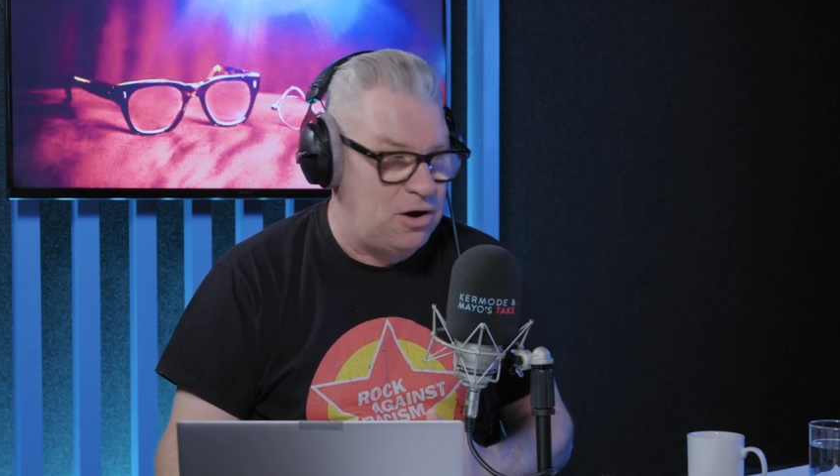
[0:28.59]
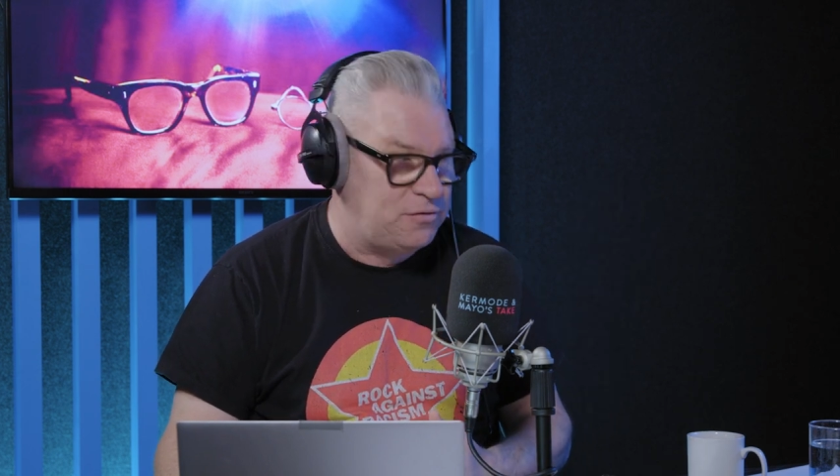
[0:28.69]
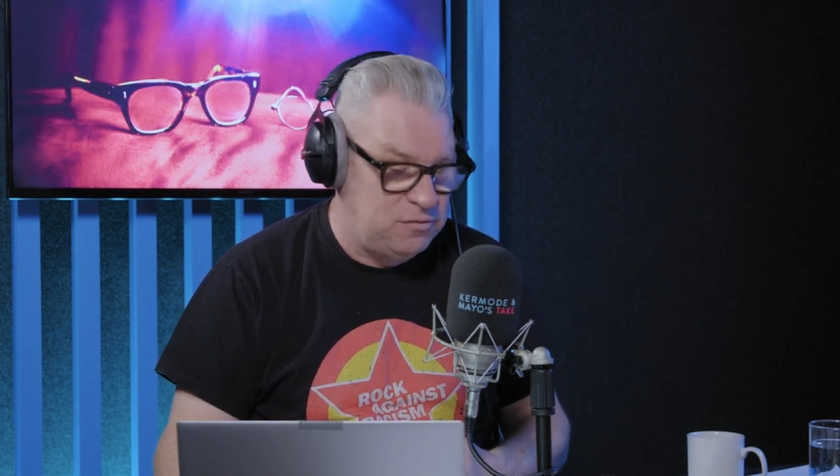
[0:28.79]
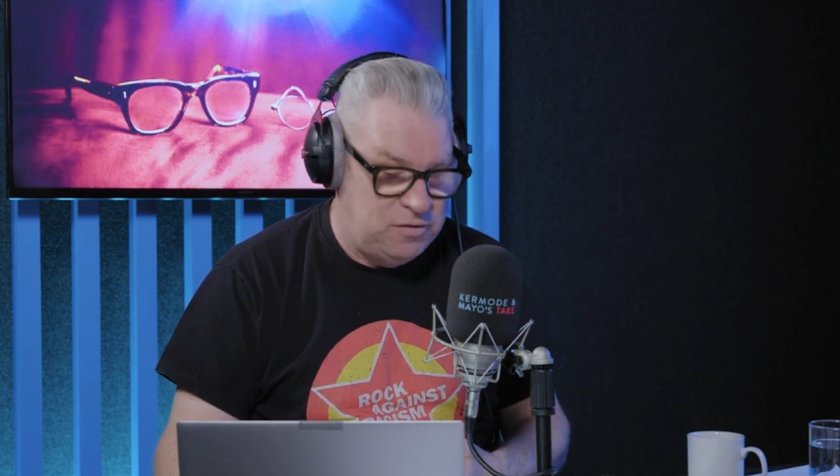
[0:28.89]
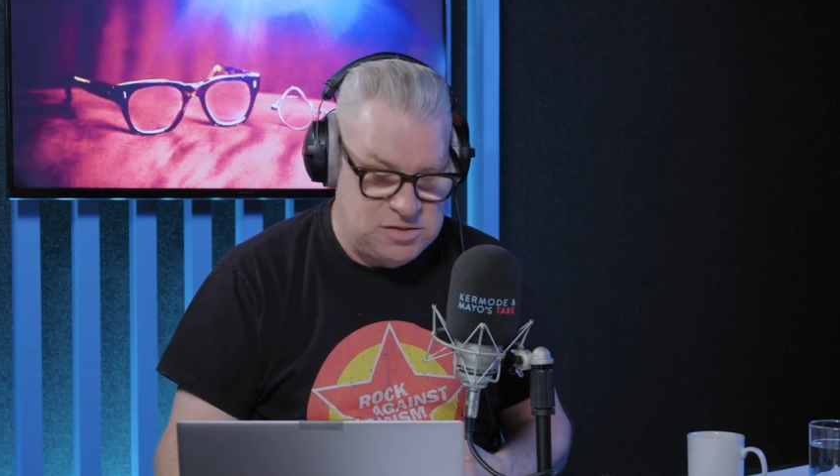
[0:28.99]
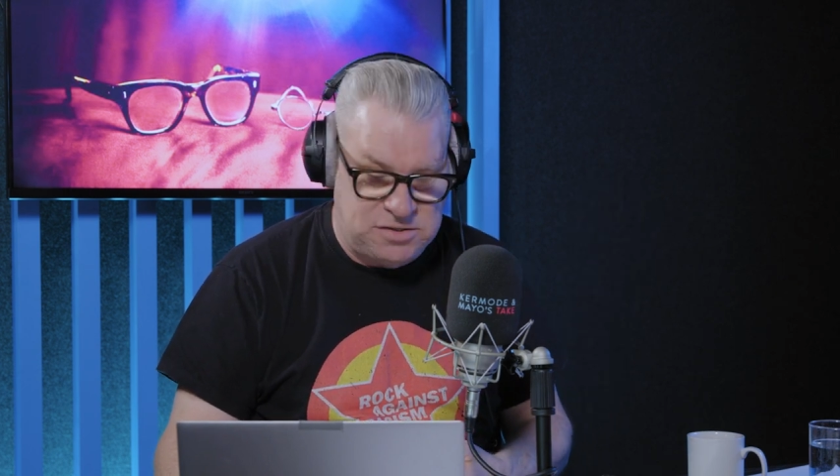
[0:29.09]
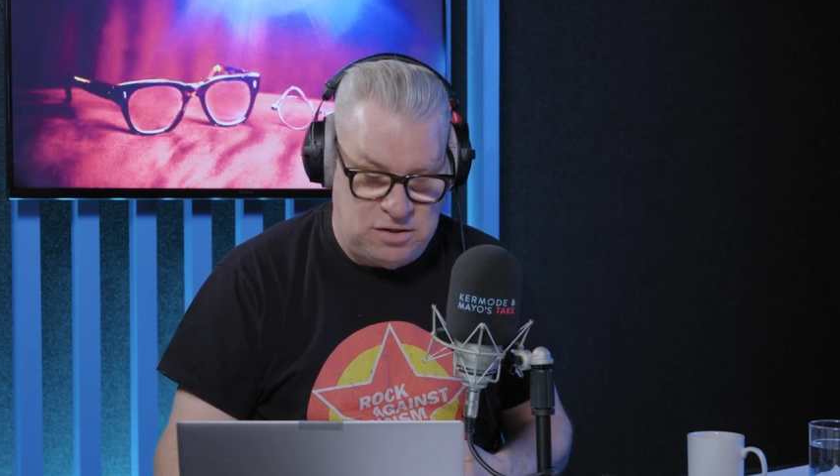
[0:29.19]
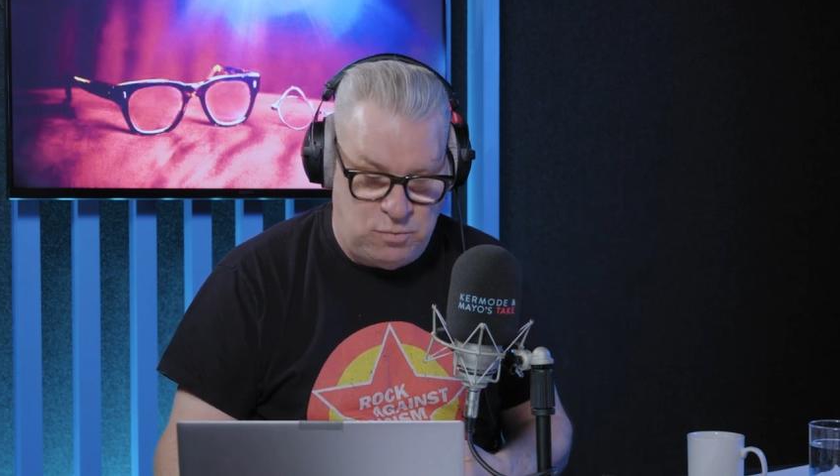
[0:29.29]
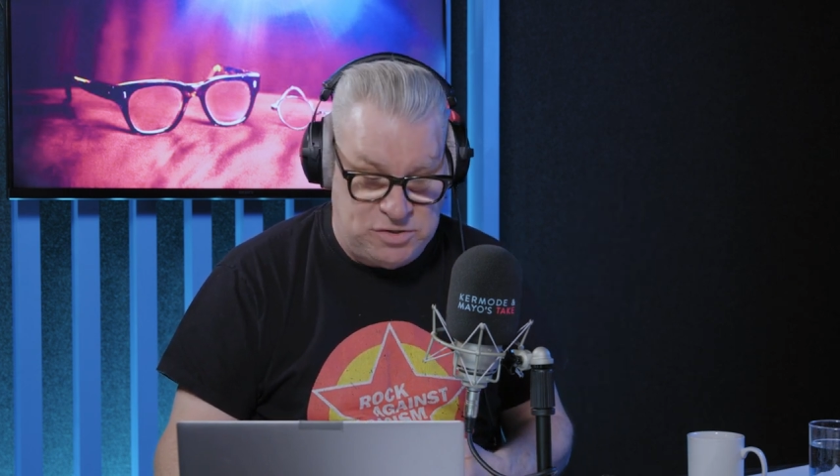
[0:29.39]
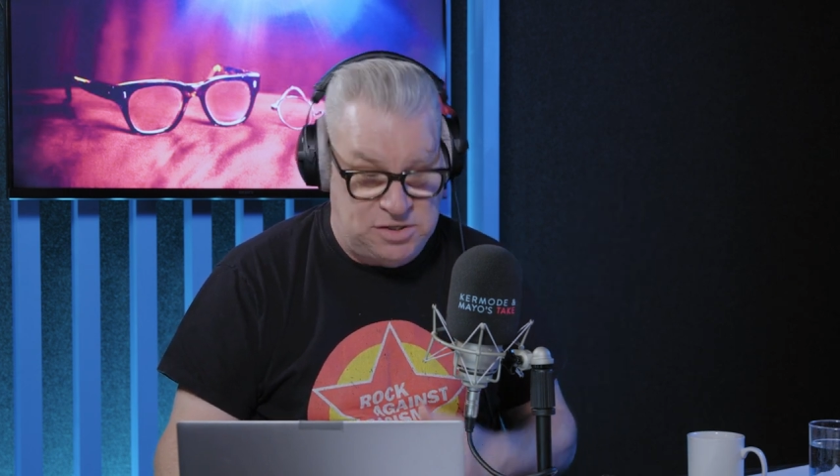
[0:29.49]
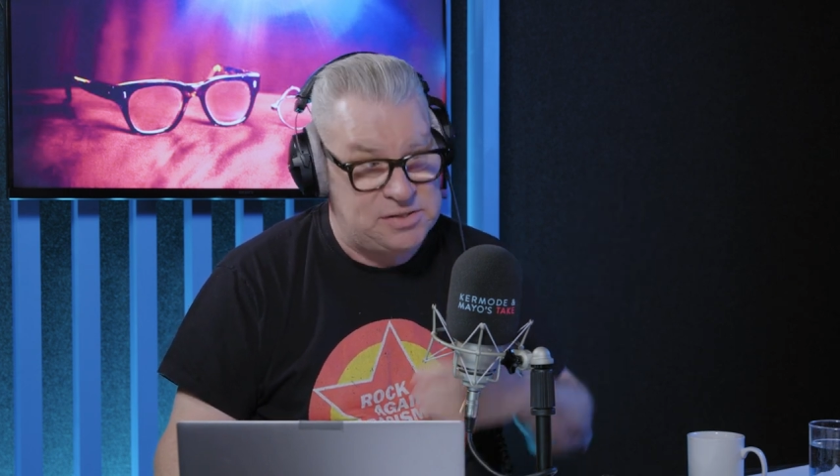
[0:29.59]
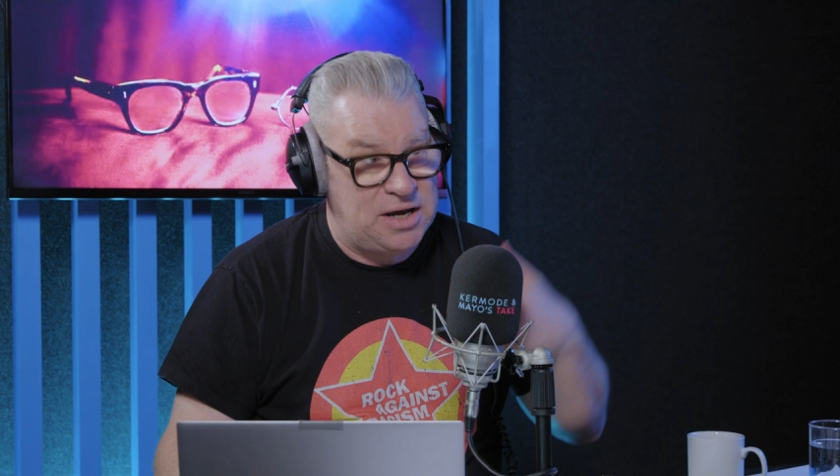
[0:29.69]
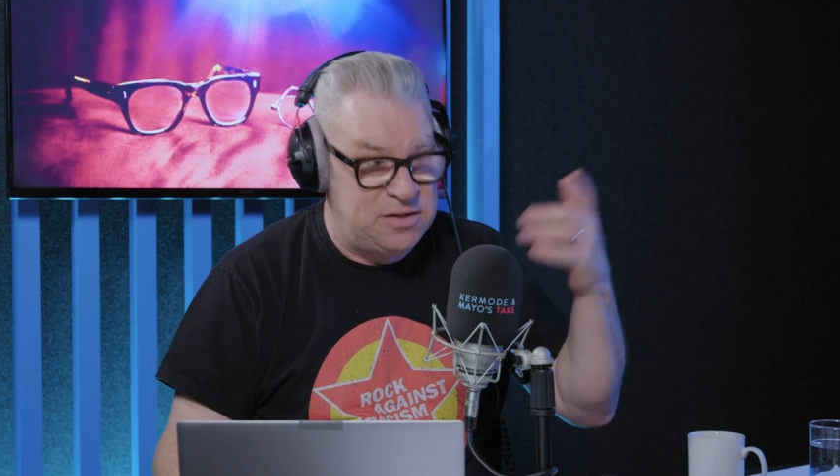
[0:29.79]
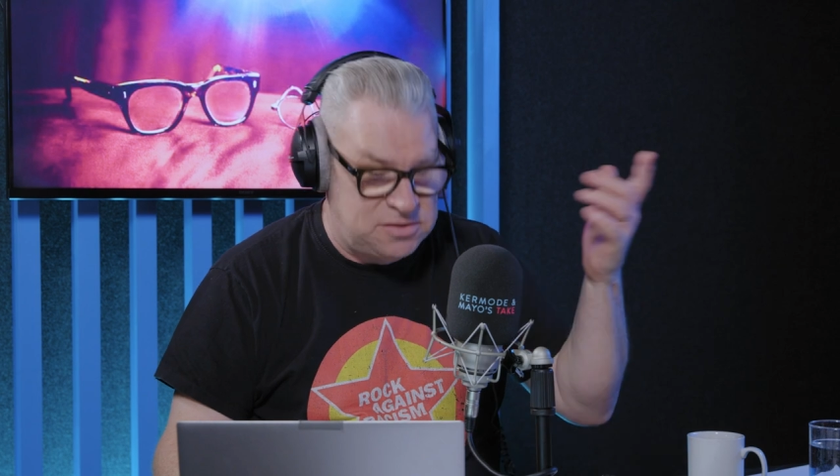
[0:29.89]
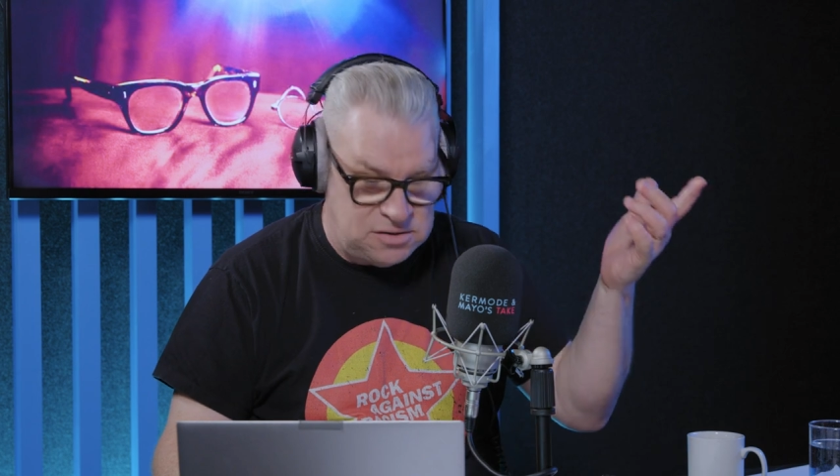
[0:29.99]
after visiting a wizard's
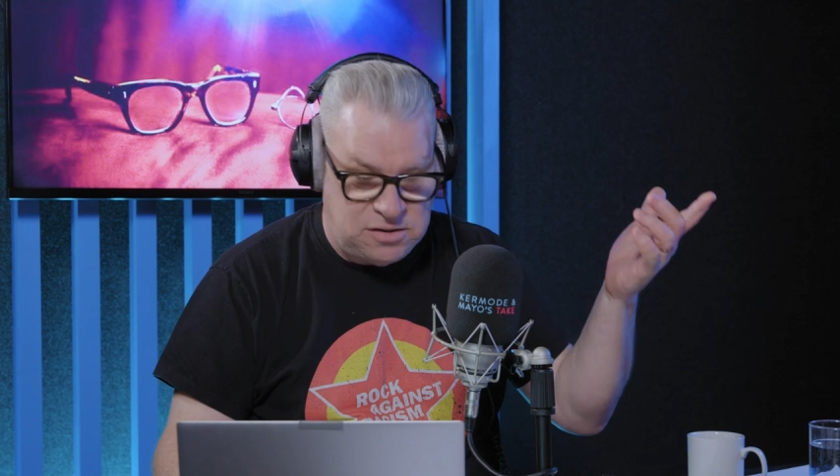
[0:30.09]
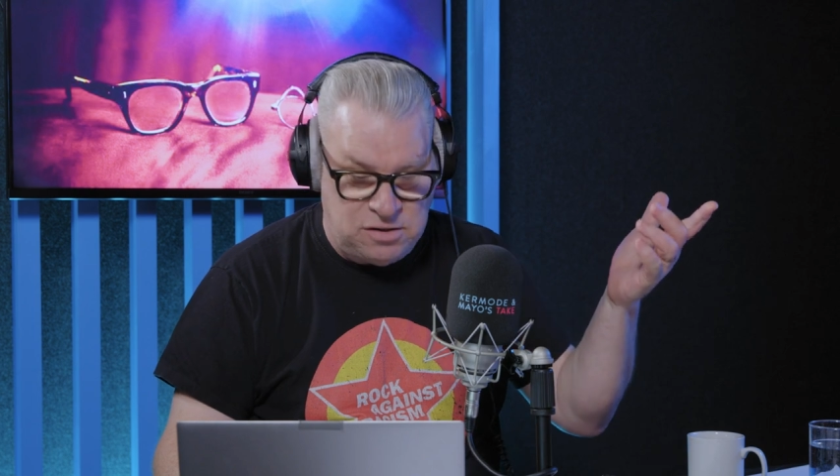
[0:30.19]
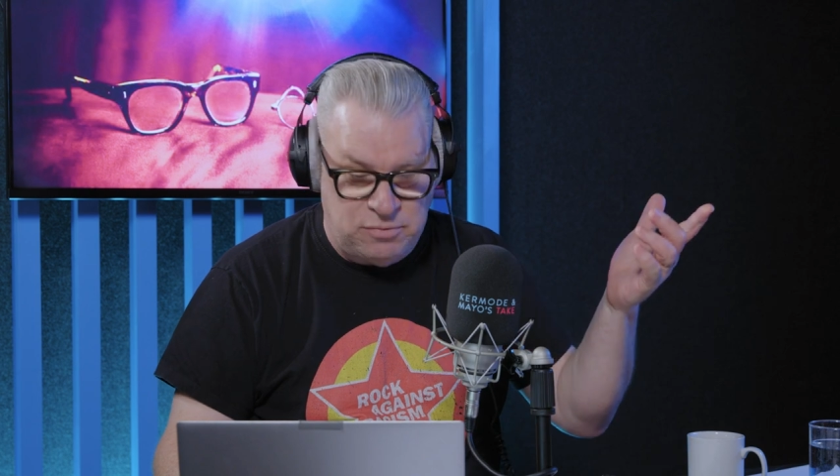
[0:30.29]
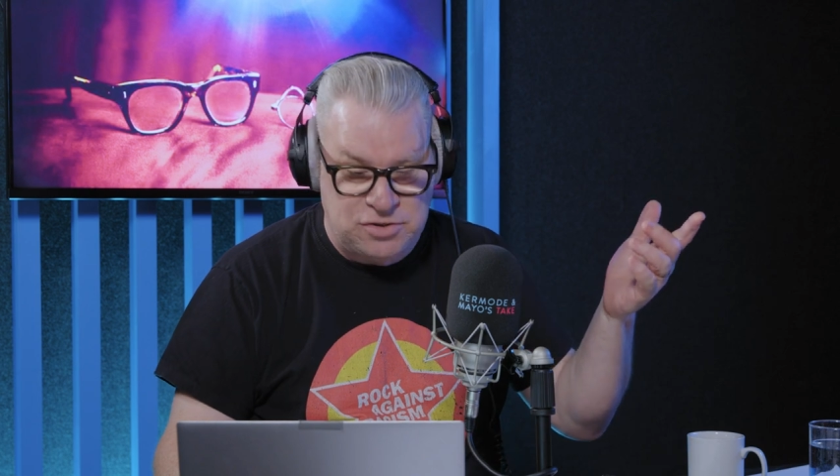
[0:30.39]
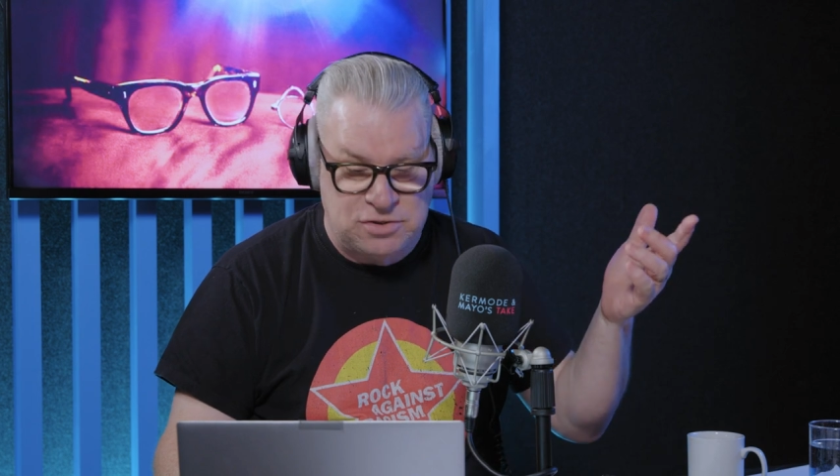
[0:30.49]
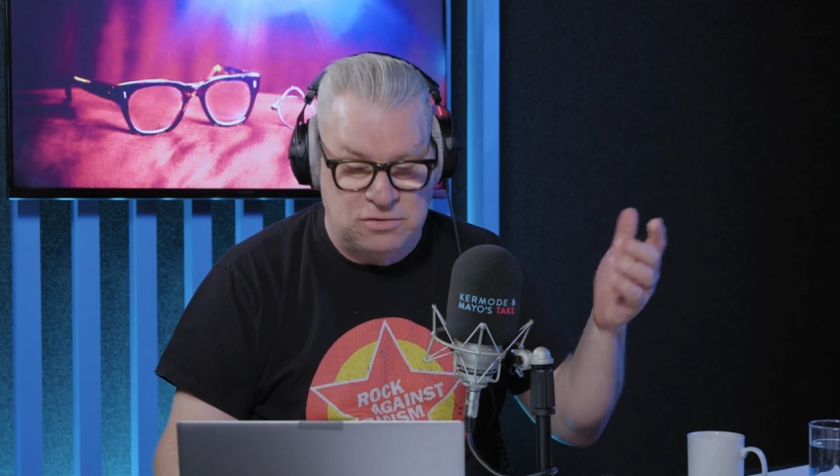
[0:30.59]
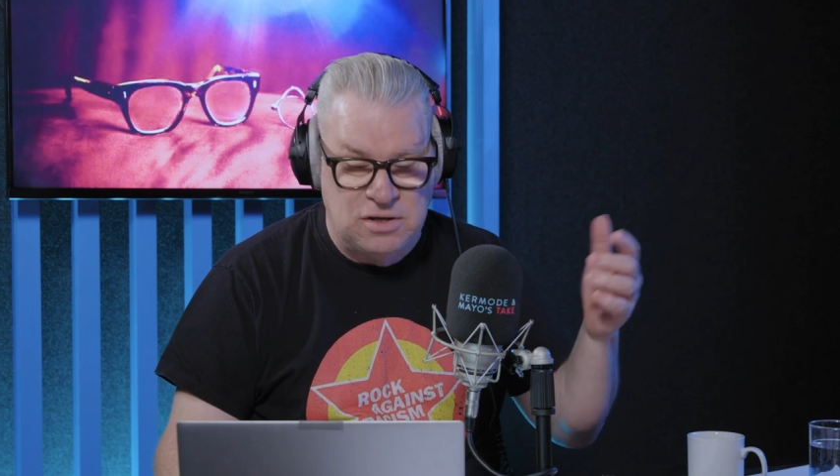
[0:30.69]
lair. This is in the original.